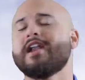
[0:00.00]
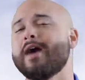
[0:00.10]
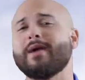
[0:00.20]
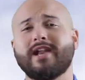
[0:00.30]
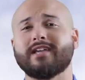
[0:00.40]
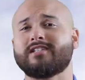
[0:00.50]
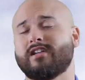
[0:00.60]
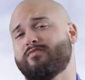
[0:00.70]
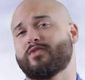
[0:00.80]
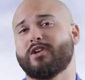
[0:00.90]
Now, my next
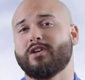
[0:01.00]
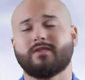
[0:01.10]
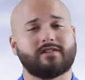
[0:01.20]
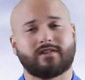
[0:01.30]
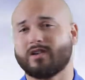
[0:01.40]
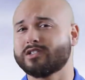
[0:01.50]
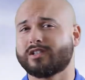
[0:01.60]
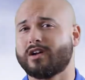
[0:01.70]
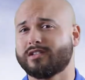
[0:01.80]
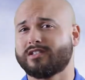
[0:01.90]
tip for you goes
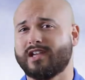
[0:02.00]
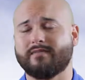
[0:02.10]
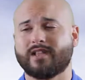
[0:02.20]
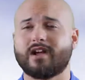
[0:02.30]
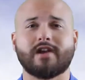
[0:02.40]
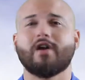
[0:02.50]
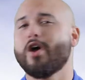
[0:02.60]
along the same line.